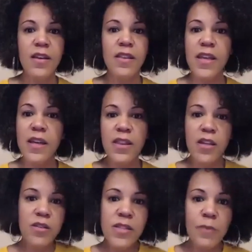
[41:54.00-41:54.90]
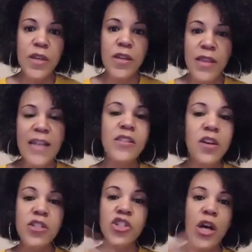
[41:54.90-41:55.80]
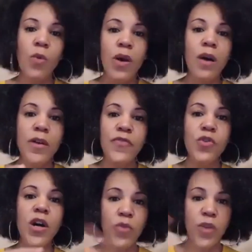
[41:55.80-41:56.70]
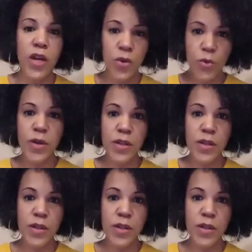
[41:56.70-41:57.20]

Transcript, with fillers: there's something that's going to show up if you don't know.